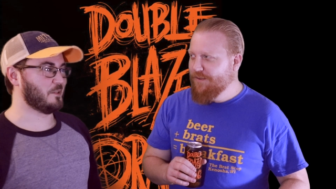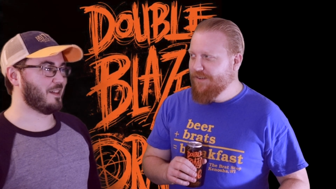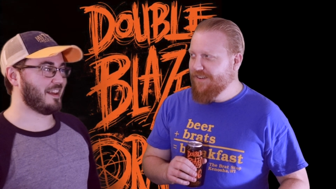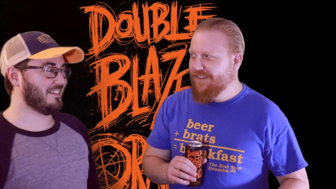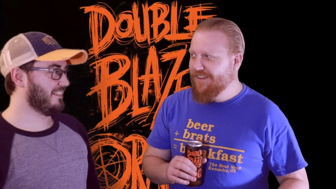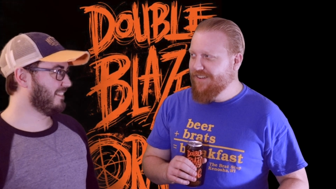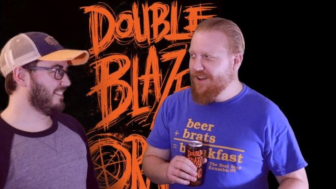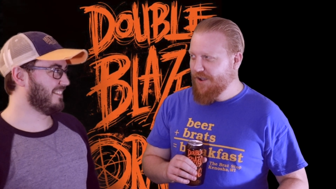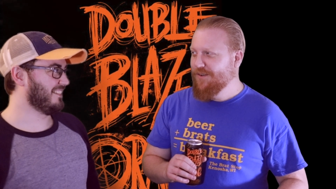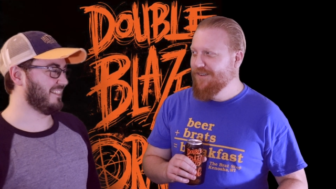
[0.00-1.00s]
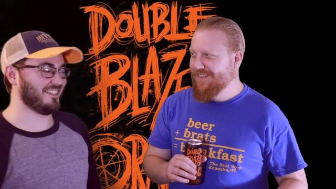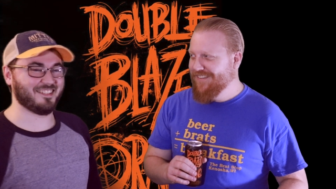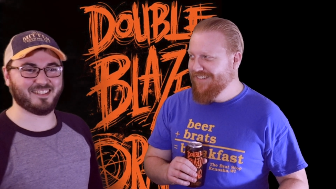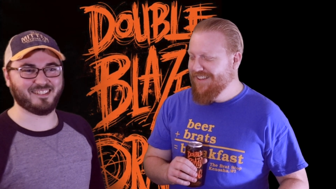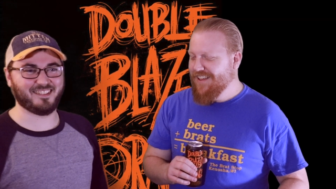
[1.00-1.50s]
Speaker 1: Too late. No.
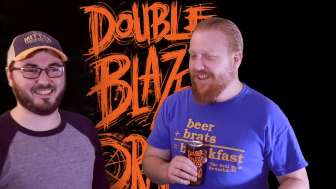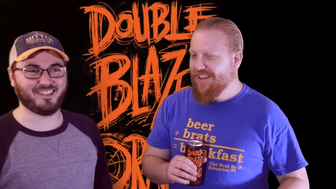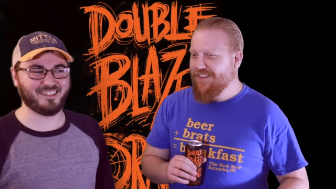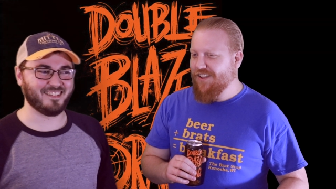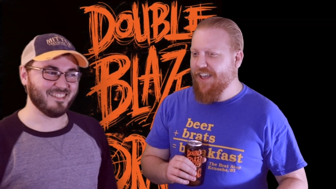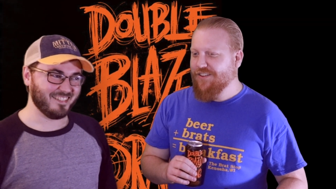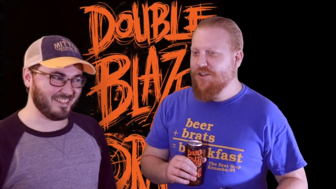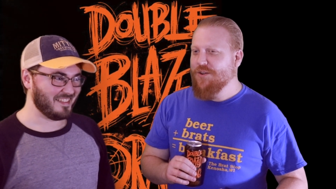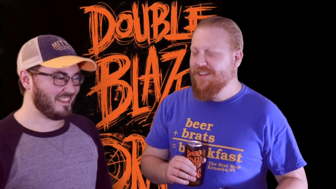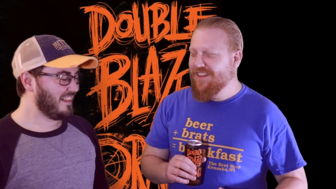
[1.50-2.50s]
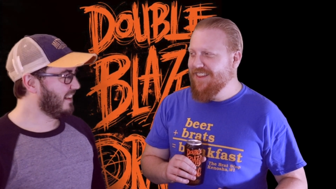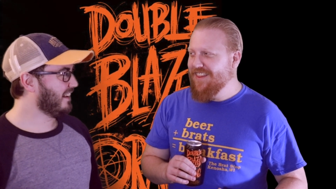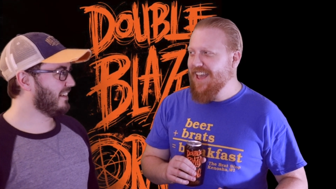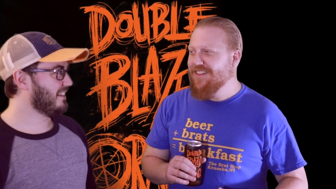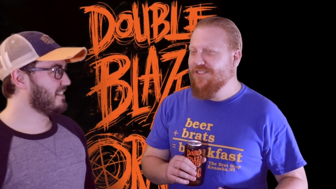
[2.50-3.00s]
They're like, dude,
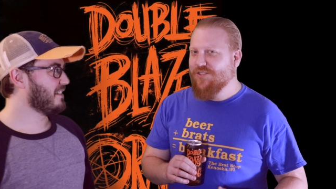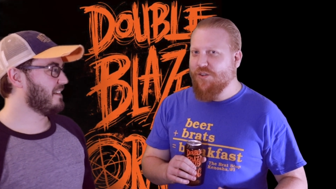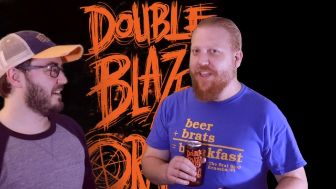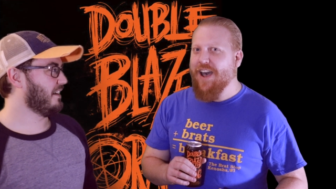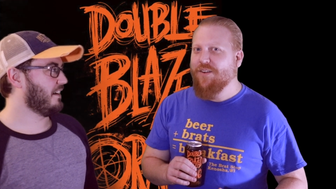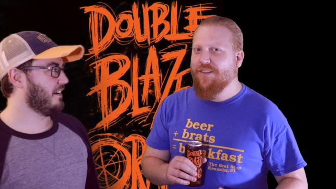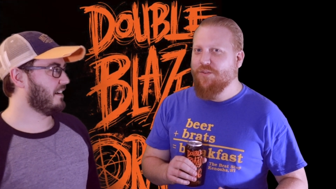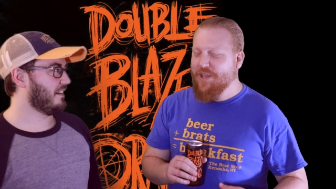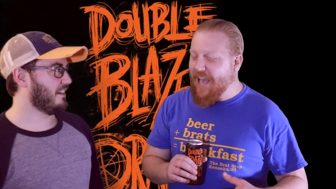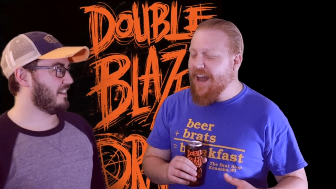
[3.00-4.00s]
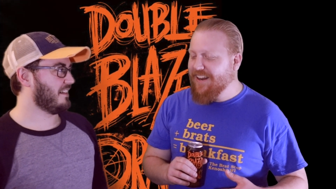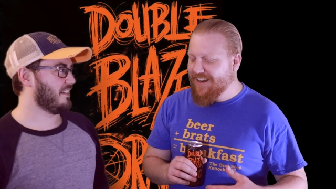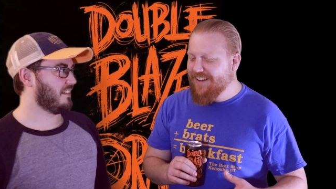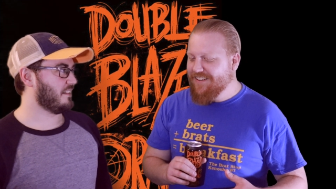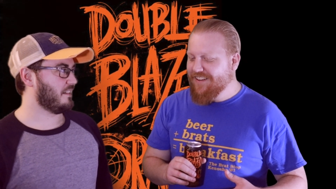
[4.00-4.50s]
that sold out. We got
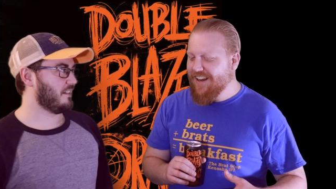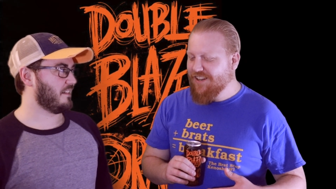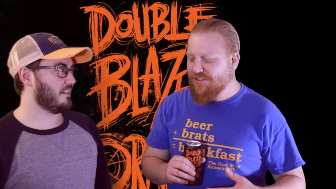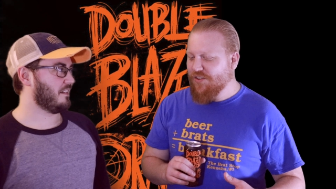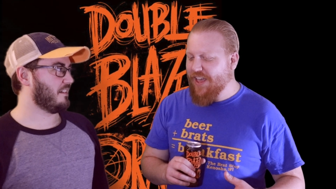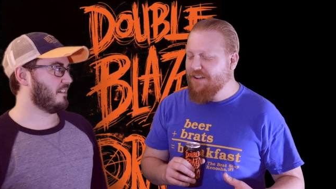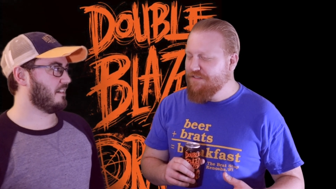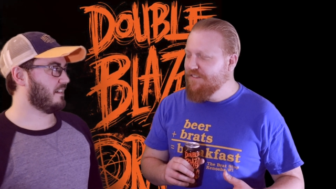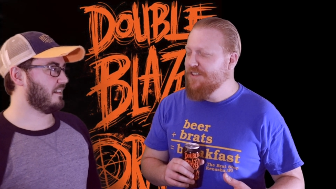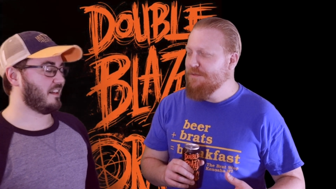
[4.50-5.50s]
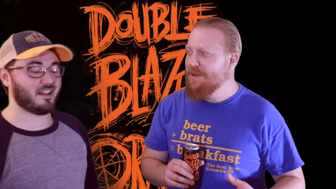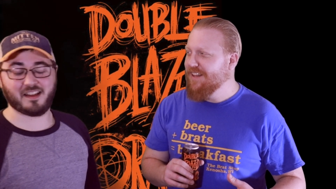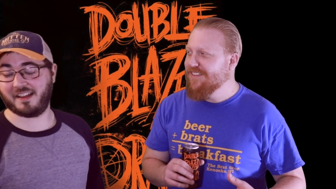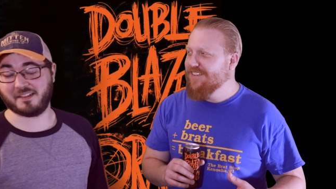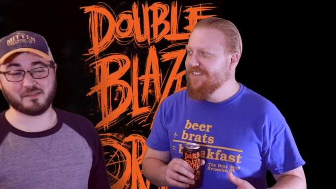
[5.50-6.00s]
it in, and it sold out in fifteen
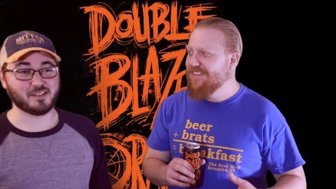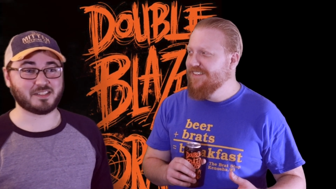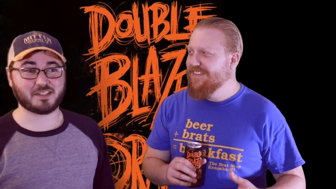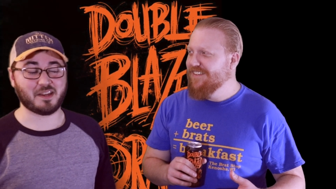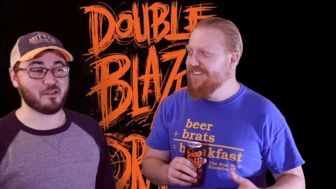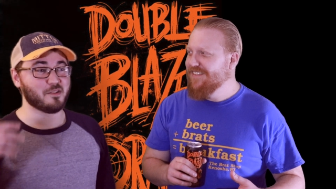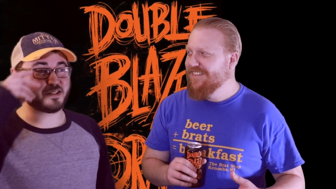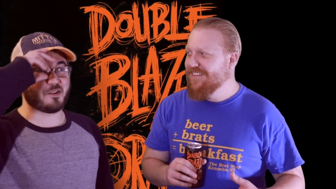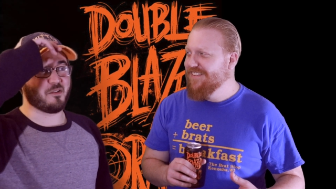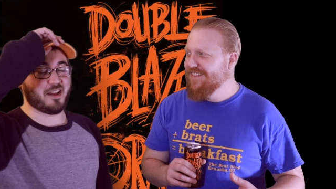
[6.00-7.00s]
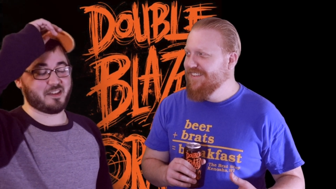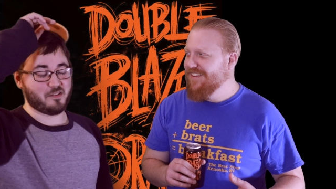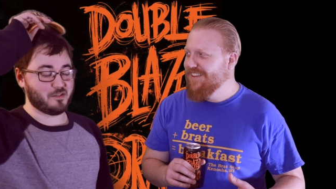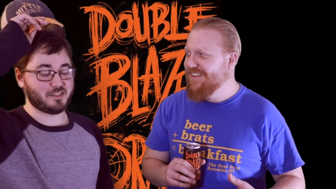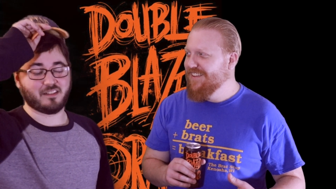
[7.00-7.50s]
minutes.
Speaker 2: It was it was quick.
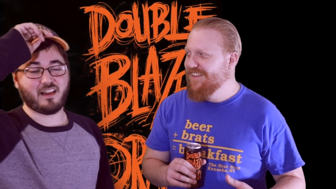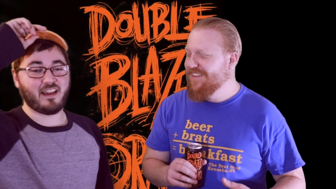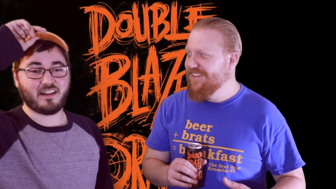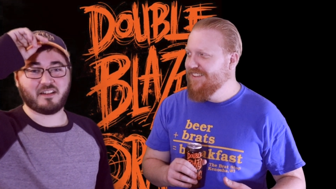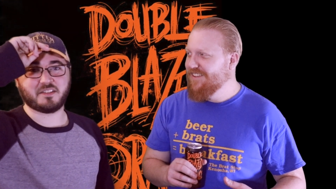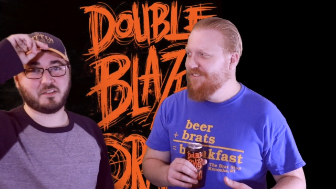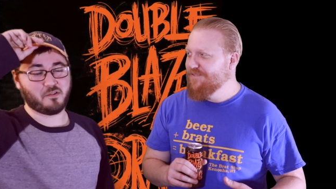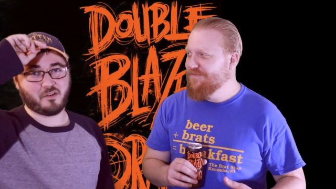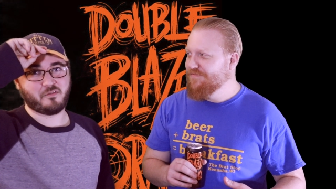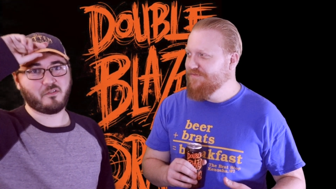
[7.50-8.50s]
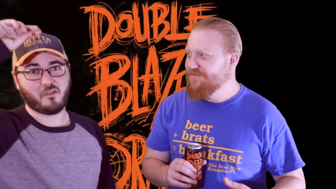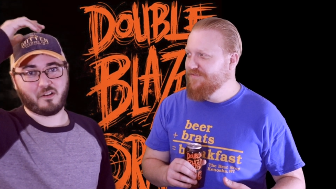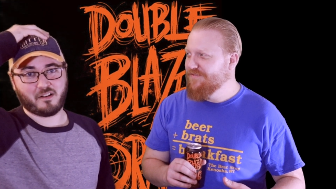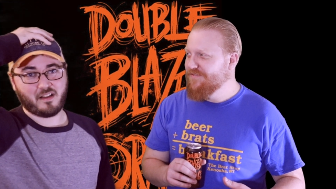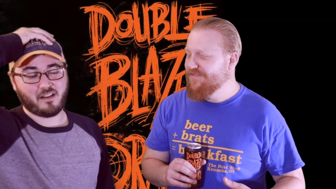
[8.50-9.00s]
There was a line out the door
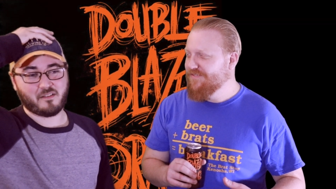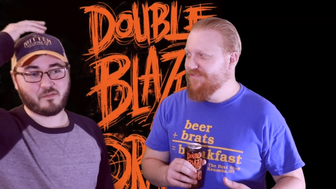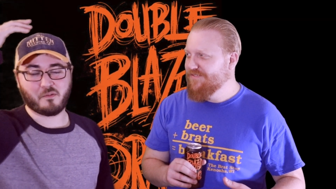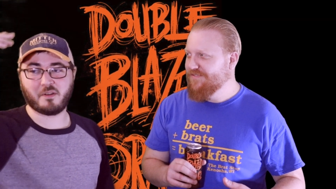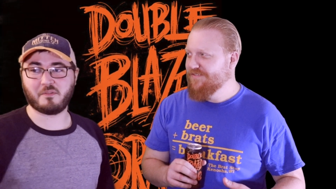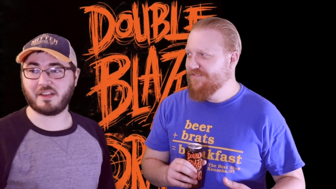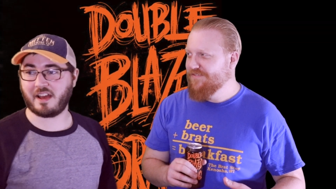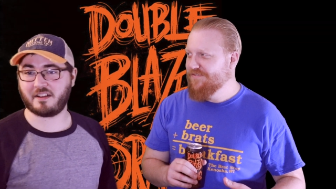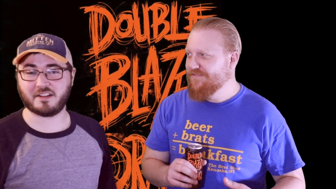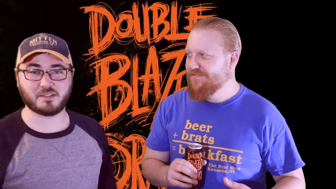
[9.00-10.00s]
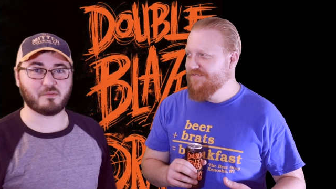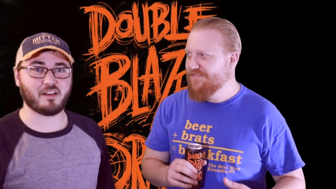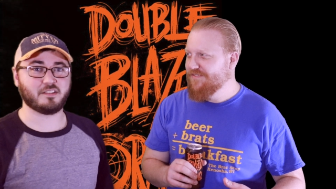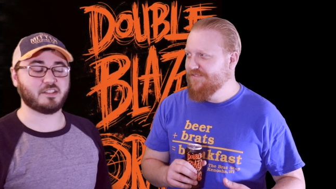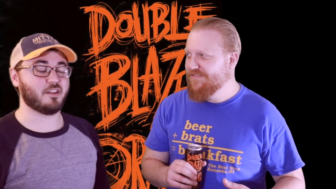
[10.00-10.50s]
for uh, for when we got it as
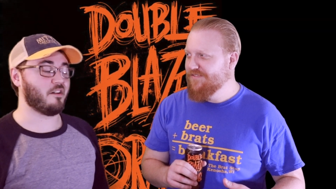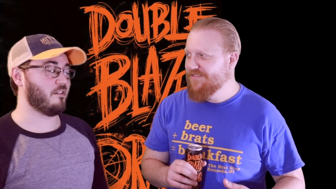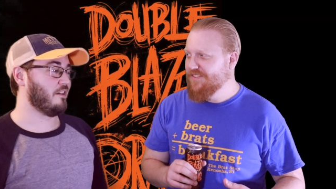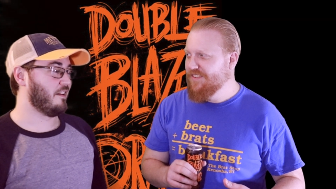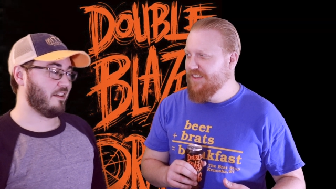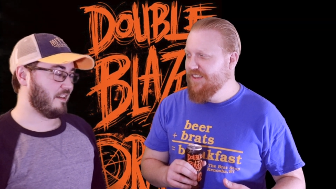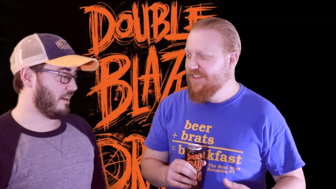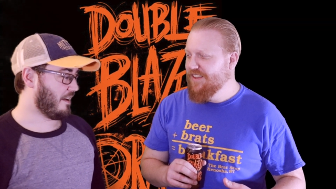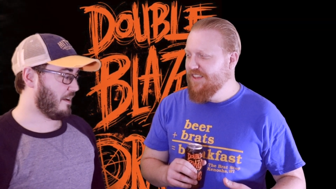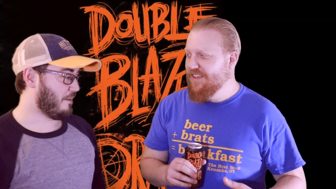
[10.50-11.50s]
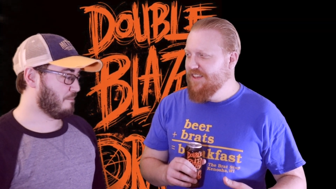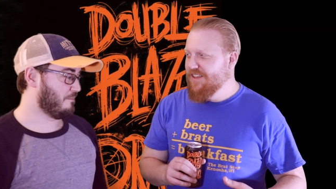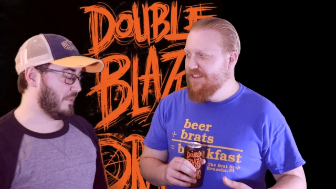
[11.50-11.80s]
well. So um,